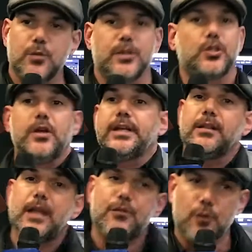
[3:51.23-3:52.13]
returning a
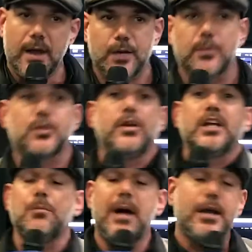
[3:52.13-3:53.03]
left-right,
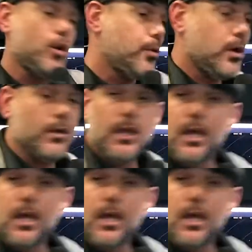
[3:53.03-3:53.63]
returning a binaural,